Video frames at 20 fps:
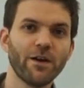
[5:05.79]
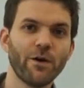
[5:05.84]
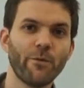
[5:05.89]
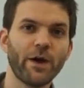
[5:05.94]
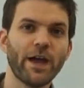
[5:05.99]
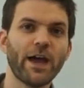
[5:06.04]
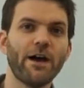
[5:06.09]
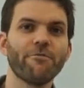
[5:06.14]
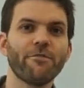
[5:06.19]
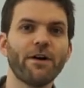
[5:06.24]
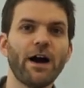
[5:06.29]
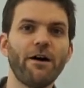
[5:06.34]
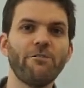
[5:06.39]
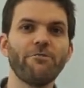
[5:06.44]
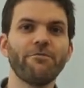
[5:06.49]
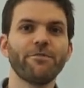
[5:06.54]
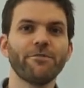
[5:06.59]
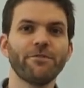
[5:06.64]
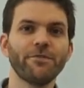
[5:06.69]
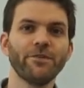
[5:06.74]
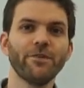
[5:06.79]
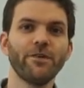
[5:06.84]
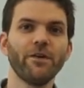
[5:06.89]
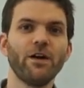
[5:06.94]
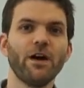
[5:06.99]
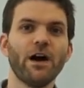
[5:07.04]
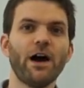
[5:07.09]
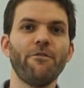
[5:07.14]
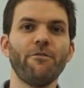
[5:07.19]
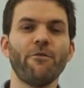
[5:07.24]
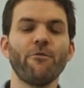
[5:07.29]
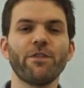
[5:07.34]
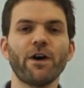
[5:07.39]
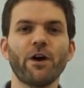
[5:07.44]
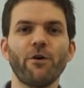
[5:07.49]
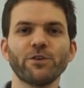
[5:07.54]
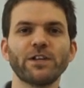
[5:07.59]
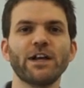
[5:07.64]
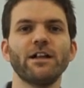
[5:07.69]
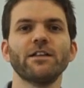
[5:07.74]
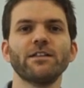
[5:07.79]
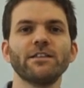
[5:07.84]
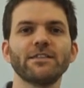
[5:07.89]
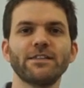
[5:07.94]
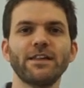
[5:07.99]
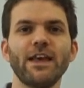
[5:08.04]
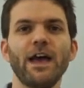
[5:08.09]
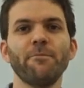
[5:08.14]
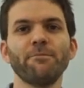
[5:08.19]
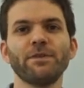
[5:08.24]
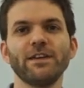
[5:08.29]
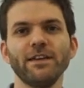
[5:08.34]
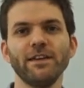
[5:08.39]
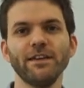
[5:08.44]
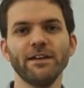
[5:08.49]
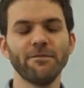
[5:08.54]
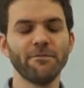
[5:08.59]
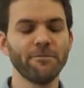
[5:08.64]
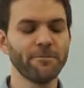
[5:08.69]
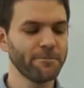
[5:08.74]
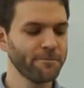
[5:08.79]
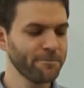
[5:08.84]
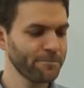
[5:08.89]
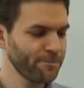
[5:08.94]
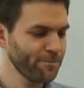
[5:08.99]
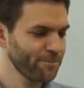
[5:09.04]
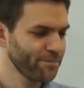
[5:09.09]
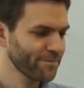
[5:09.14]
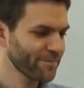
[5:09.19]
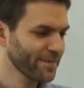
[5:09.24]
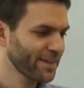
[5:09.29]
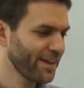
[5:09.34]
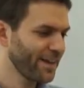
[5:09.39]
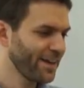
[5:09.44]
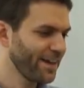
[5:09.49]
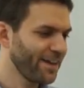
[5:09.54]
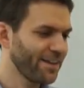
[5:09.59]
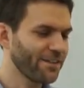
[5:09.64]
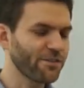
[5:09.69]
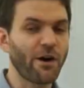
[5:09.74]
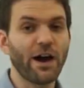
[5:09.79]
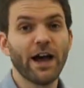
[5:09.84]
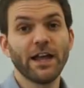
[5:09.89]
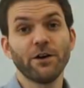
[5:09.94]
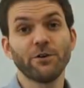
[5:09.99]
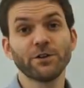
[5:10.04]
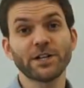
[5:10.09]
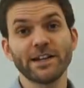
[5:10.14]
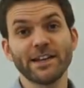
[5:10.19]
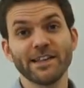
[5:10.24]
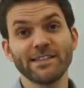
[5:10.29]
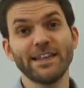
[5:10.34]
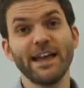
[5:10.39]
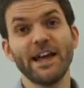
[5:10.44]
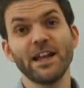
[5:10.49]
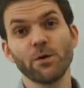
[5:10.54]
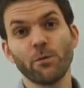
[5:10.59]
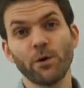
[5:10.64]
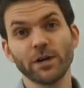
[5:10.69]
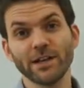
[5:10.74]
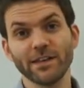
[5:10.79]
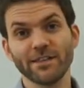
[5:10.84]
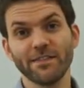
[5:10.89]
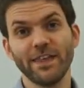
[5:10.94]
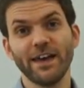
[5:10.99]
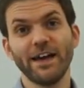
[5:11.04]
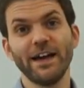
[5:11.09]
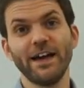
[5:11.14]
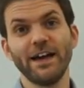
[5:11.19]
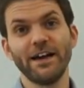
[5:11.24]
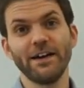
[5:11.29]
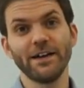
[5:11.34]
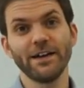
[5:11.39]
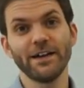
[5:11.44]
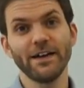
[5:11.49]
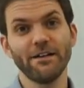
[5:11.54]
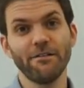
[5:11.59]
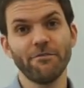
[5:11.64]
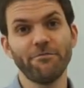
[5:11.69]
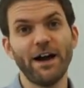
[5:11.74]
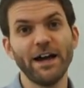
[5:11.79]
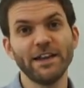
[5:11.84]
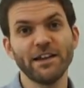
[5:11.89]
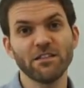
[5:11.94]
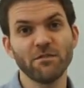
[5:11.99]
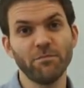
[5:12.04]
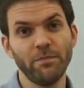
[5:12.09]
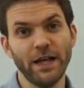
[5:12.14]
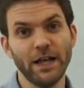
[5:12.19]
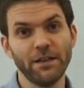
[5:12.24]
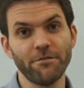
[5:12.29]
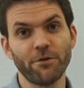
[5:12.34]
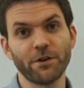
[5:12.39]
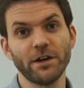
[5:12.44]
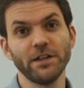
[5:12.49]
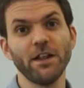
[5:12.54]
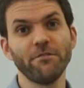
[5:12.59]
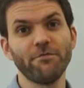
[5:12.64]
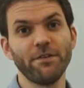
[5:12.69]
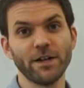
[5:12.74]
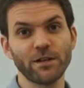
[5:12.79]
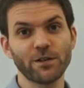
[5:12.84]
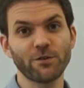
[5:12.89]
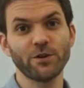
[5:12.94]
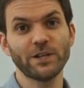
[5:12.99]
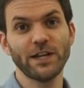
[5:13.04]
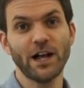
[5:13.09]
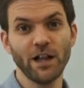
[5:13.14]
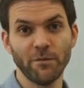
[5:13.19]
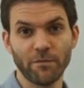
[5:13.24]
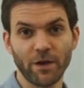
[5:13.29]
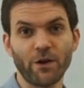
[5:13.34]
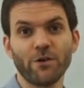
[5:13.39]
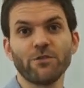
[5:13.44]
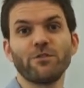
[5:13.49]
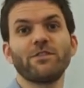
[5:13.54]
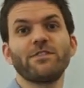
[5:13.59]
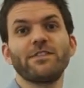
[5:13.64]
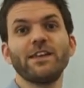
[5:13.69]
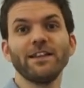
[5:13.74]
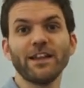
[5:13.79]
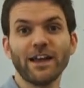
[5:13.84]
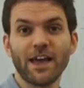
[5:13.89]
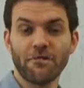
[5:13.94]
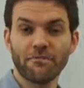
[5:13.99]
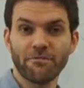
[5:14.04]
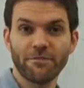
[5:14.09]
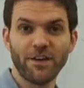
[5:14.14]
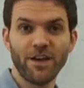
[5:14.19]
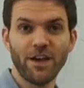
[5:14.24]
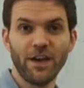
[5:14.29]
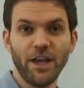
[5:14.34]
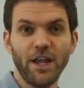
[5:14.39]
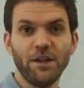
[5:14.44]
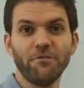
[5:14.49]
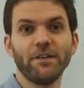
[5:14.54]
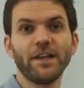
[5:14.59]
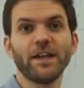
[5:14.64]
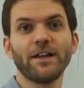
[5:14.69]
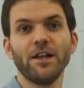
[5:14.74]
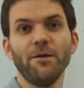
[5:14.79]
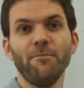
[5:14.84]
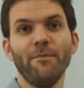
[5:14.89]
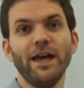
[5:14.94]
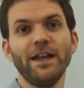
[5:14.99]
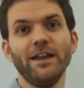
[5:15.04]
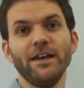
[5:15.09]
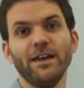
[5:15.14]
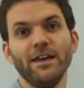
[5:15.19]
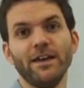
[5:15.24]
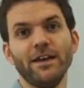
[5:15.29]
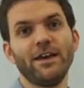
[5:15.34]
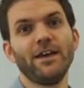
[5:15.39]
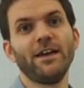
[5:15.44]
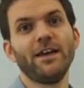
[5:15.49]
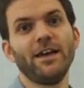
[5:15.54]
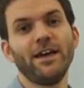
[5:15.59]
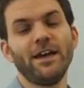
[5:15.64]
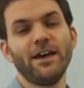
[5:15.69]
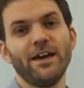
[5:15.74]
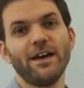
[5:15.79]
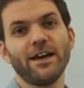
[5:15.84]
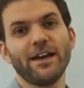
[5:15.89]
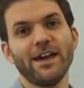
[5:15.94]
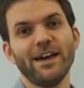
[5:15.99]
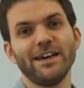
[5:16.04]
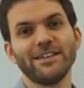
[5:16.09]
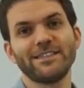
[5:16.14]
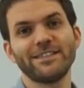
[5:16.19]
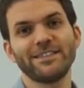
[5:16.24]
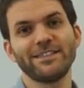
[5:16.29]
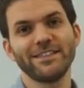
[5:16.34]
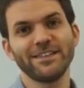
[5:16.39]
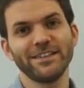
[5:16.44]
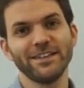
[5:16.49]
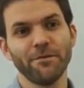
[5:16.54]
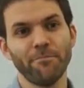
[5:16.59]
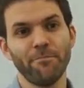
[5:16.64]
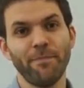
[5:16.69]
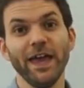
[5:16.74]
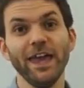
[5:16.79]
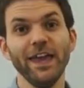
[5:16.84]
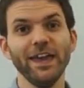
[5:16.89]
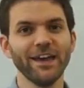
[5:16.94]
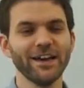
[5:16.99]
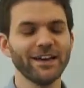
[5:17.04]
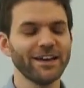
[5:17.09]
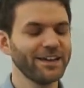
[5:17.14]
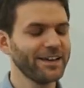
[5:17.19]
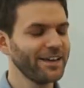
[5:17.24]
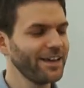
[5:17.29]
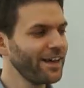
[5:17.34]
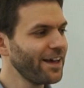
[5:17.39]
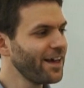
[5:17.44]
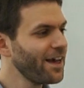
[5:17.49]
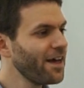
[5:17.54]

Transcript: We have half of the hotel is empty. So I don't understand what is the finance plan for an infinite hotel, because you still have infinitely many guests paying.